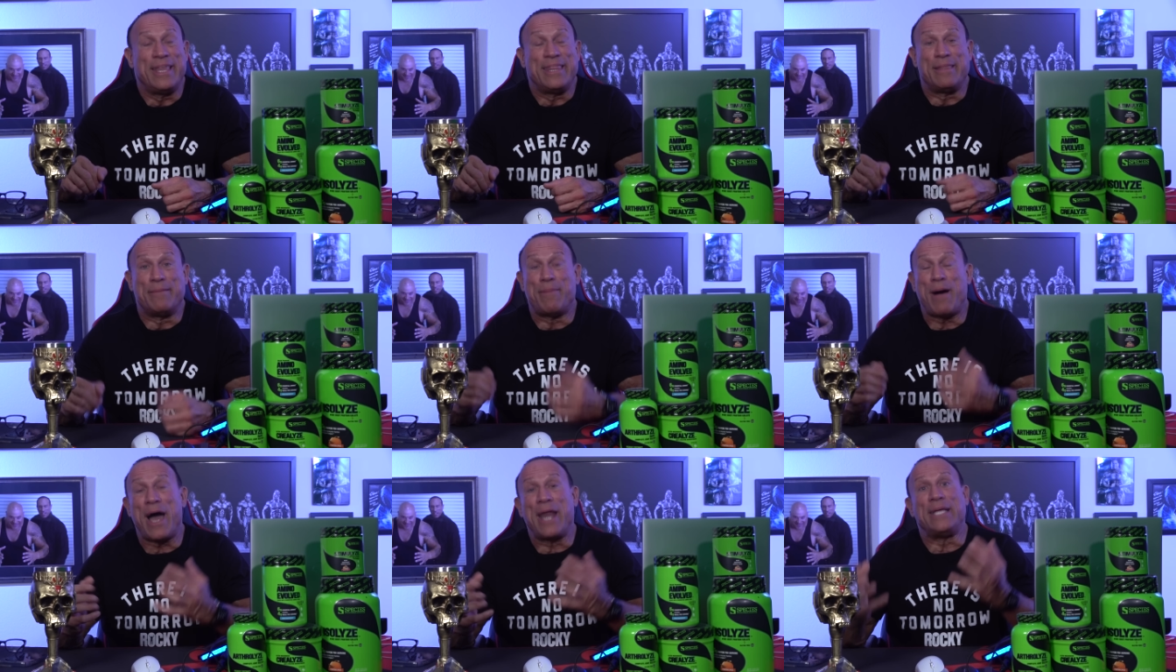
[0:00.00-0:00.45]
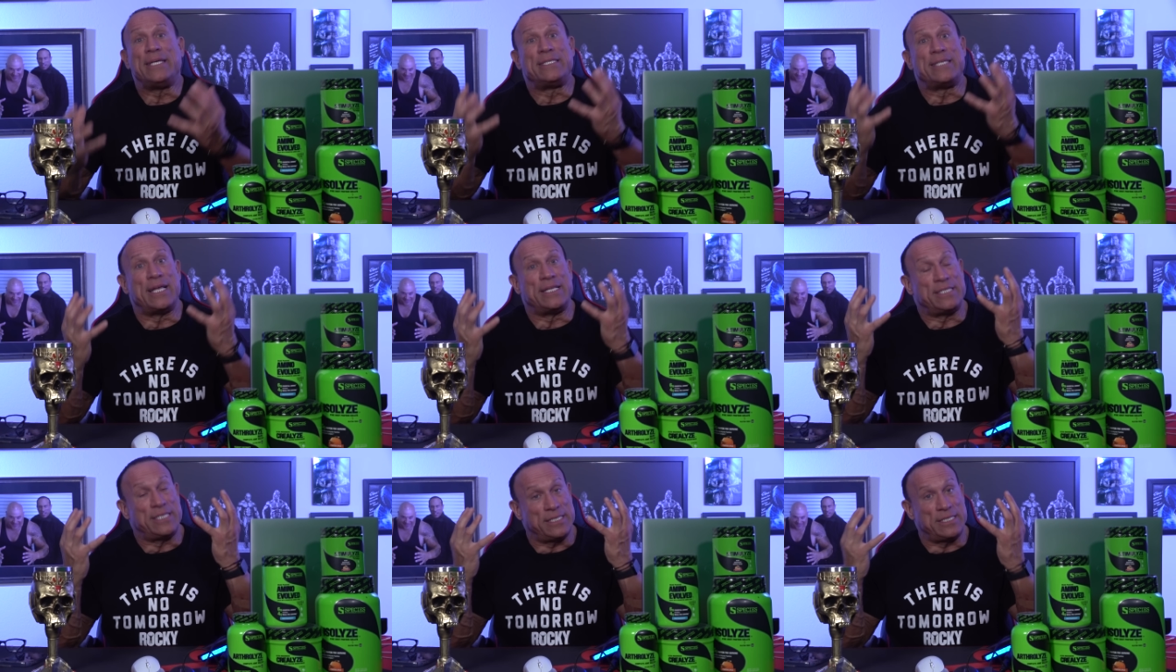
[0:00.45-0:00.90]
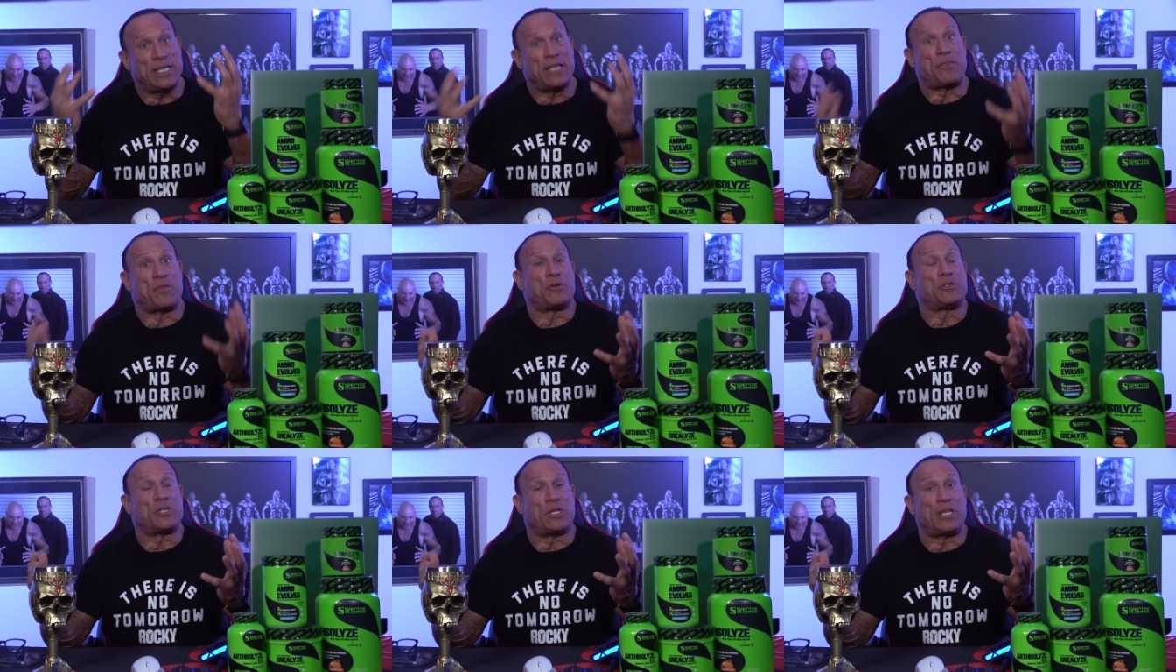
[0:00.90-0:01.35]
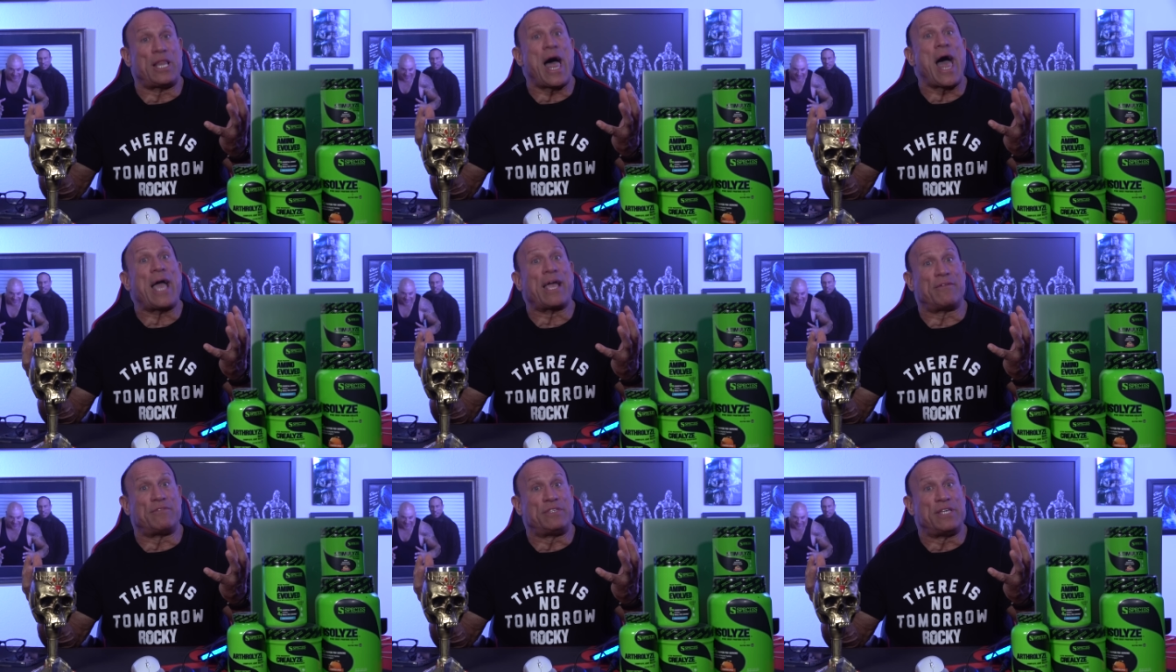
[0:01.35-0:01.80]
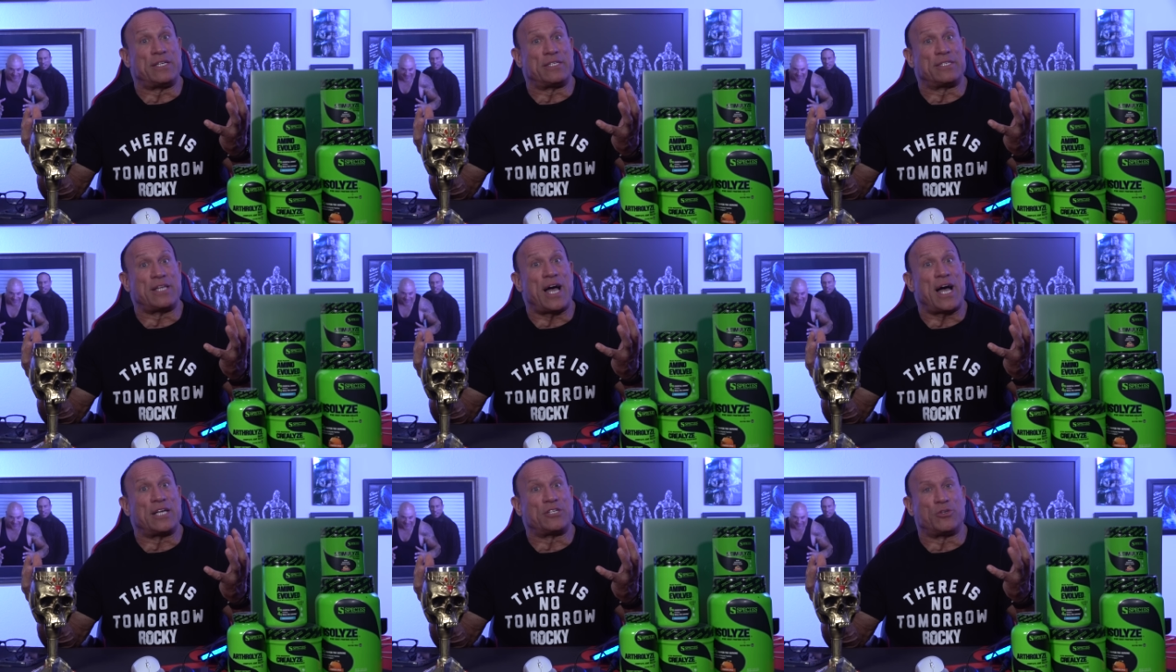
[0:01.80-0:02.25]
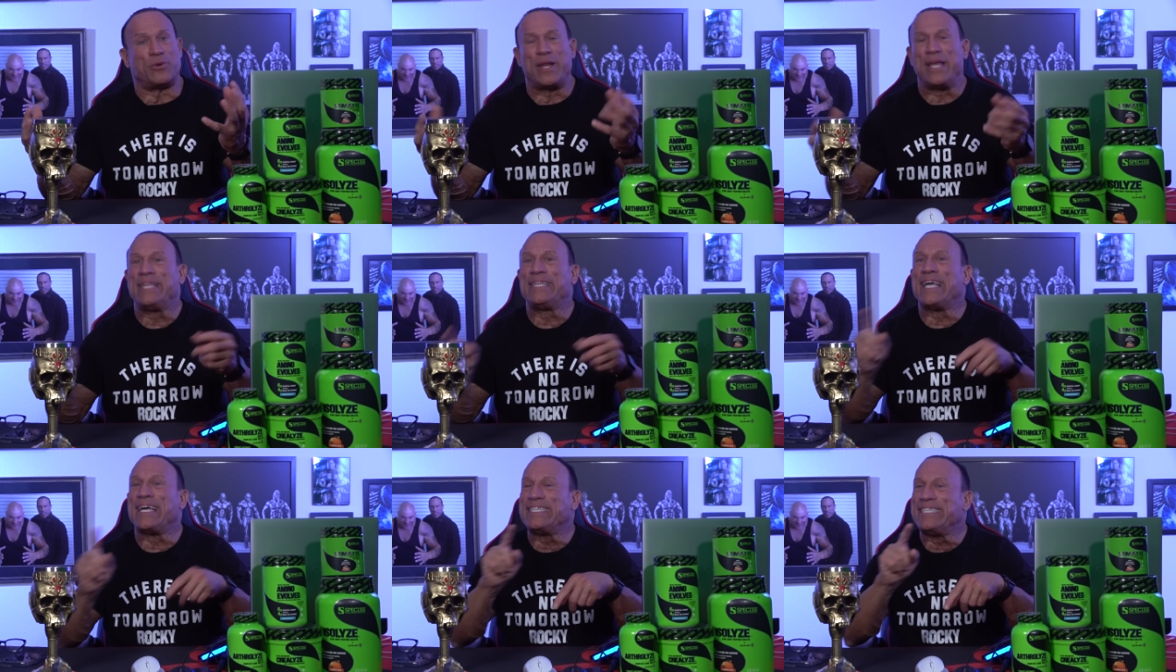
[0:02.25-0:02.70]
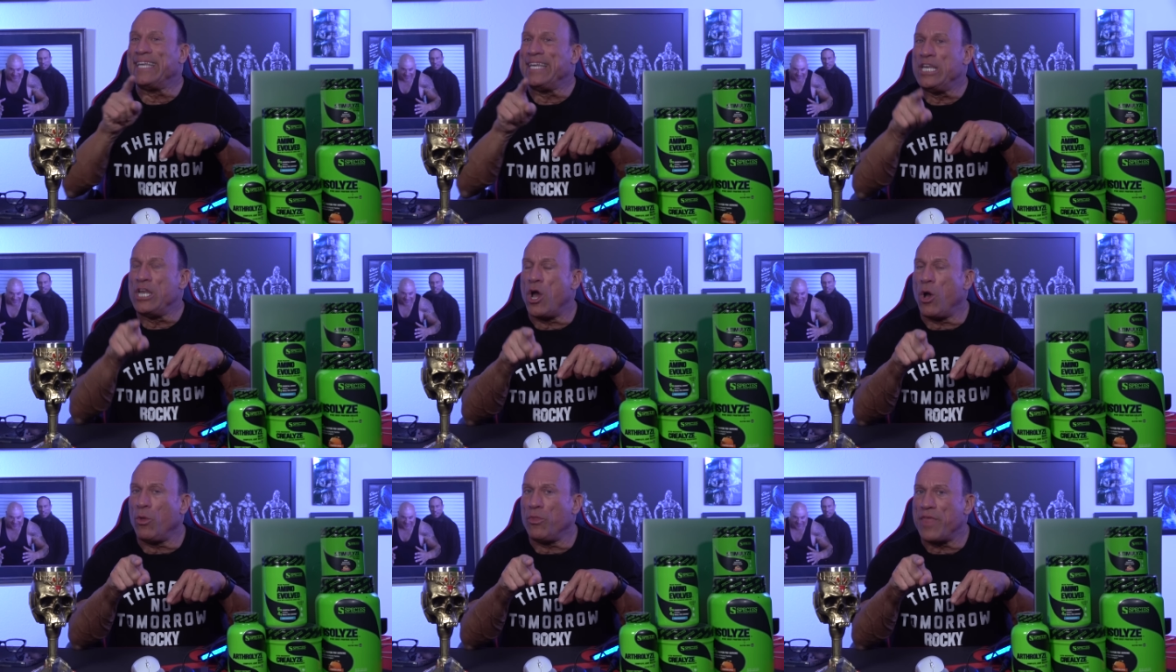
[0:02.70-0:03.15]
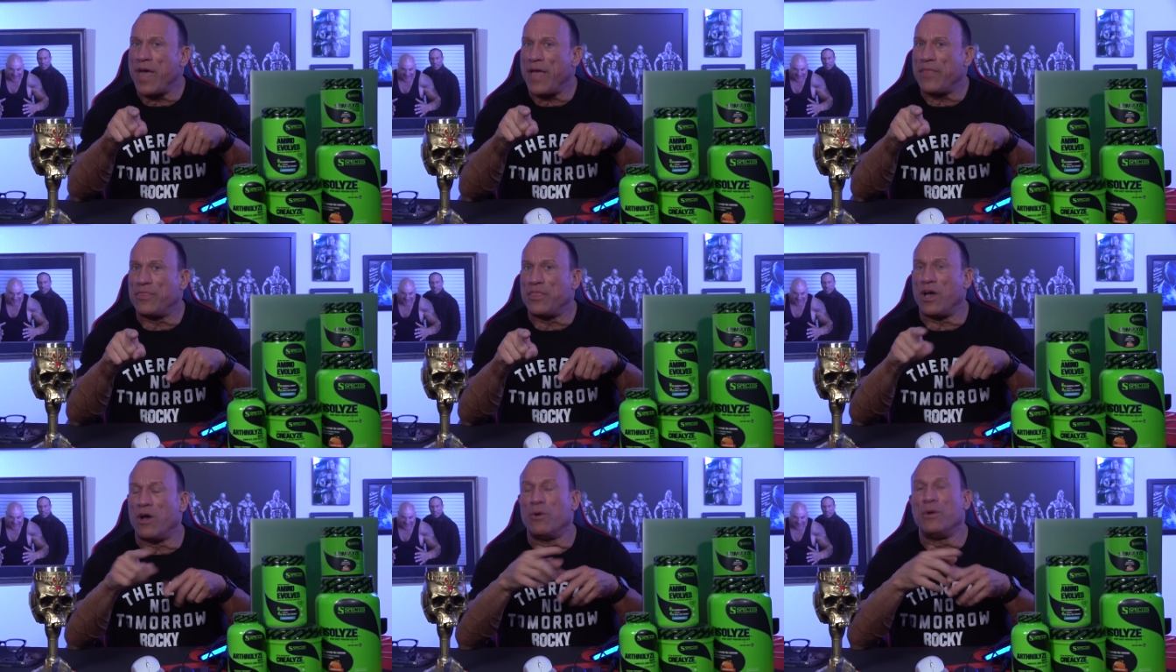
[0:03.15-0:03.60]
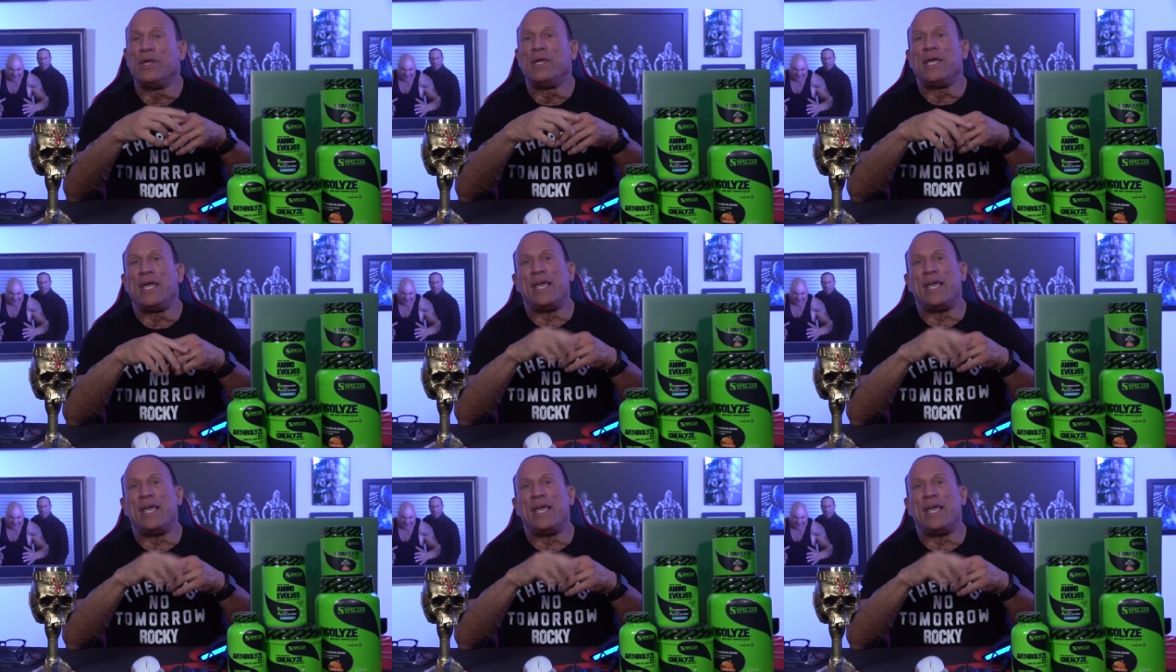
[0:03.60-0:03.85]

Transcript: the body senses that there's a lack of testosterone. It doesn't know that though.